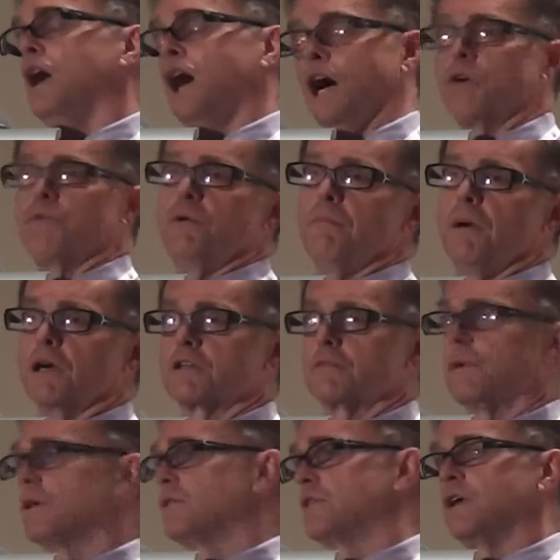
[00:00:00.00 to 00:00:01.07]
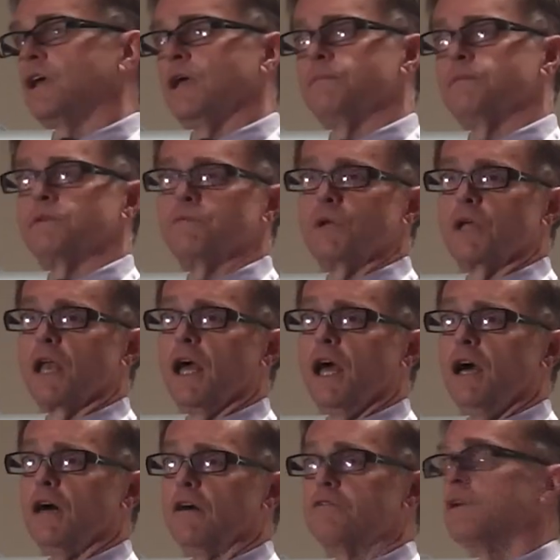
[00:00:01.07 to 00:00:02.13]
How do we maximize the gains that we can
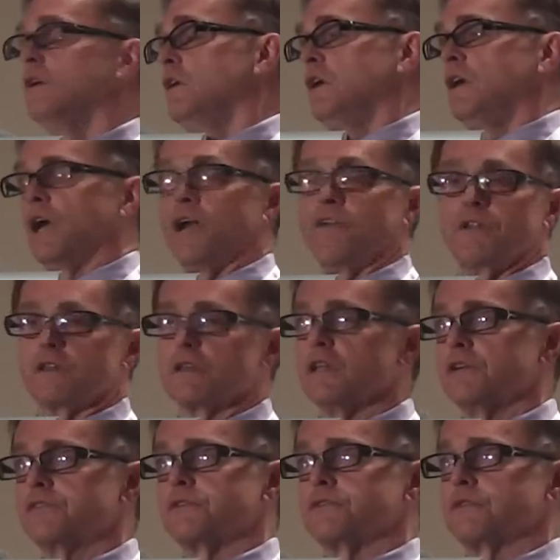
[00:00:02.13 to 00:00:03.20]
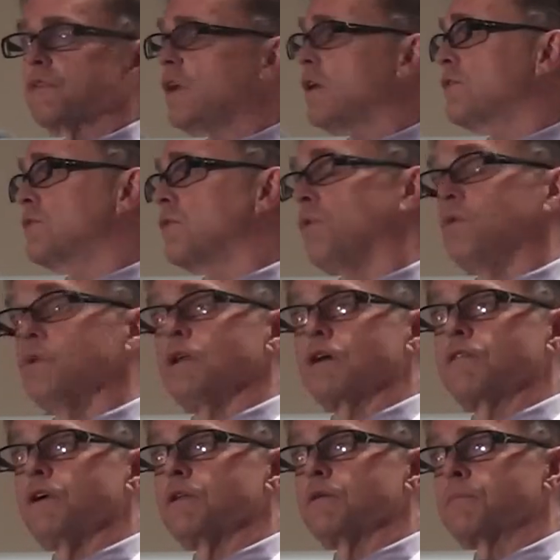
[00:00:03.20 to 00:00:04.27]
have? And I think the lessons are there for a whole lot
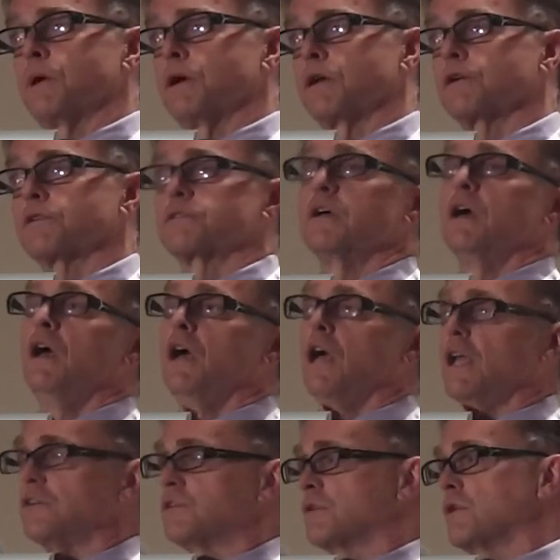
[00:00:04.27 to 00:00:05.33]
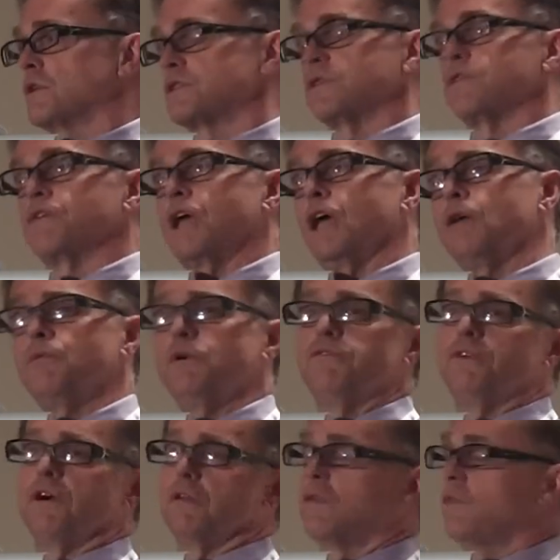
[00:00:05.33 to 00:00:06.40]
of other products. And it's a question of, can we
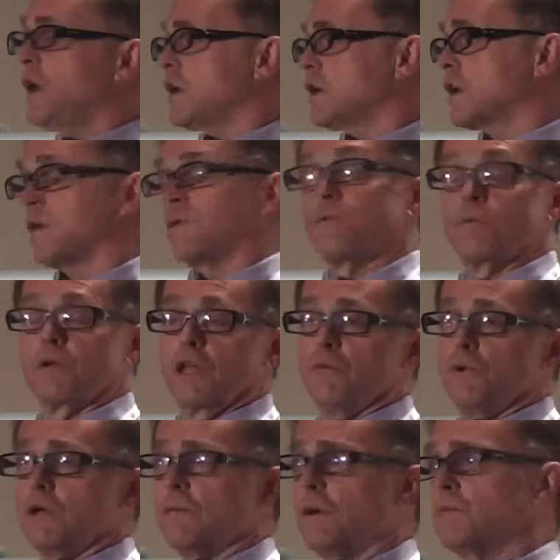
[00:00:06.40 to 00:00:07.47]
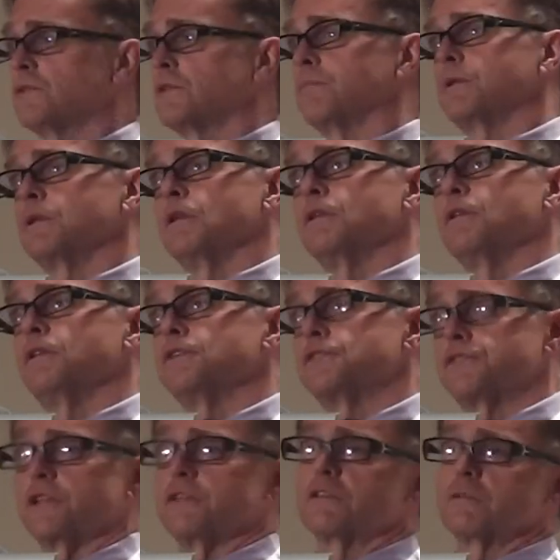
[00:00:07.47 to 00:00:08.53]
follow that? Can we come up with something that, that
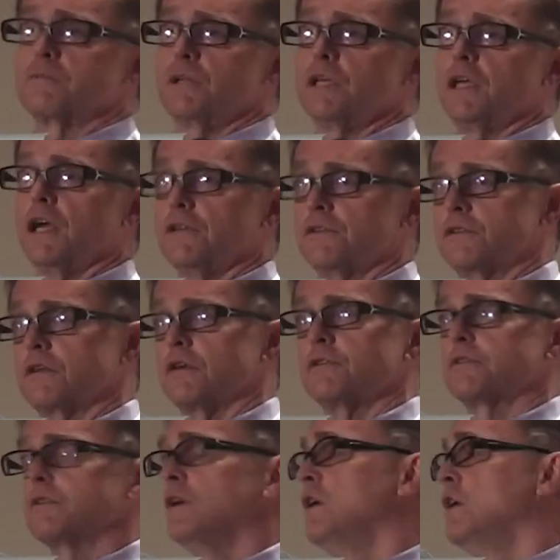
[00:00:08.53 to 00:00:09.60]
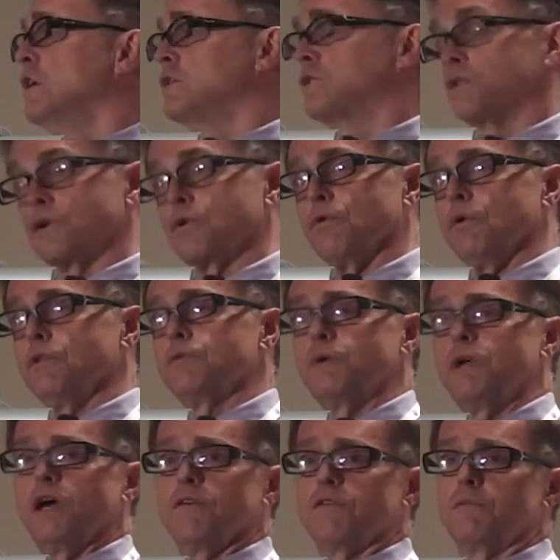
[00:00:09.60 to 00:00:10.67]
sensibly gets us to the goal that
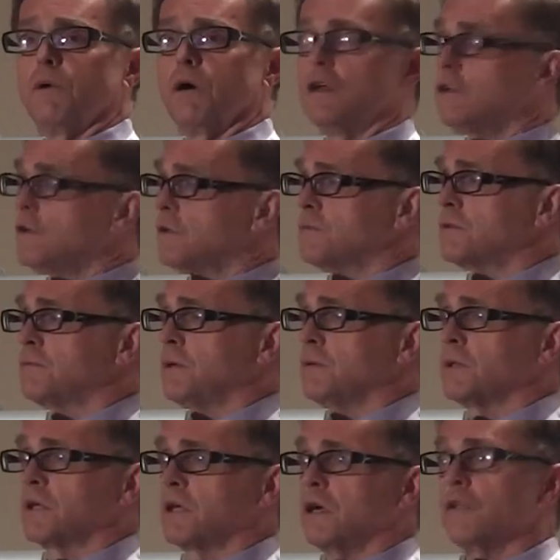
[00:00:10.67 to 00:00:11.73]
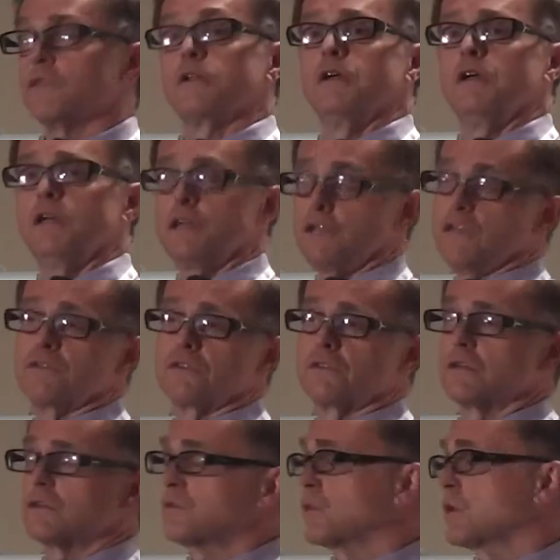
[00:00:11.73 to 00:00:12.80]
we have in mind in terms of public health and gets us
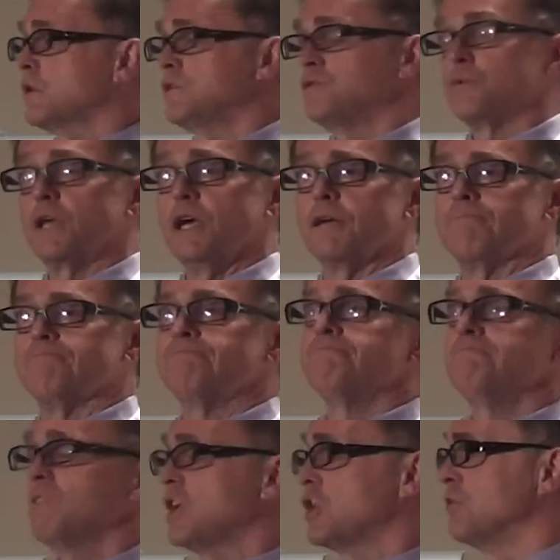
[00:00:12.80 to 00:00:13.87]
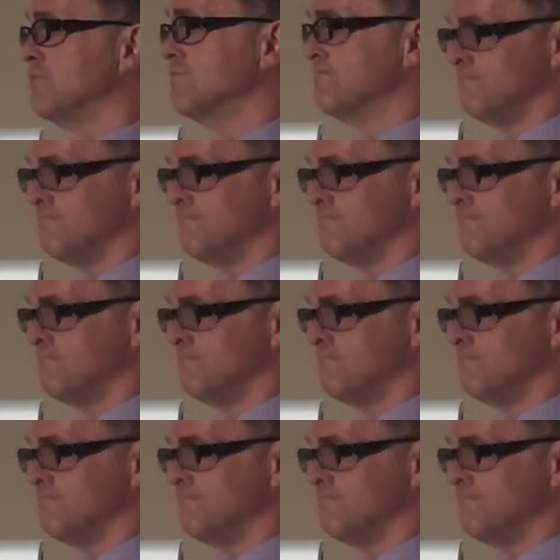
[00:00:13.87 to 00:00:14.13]
there as quickly as we can? Thank you.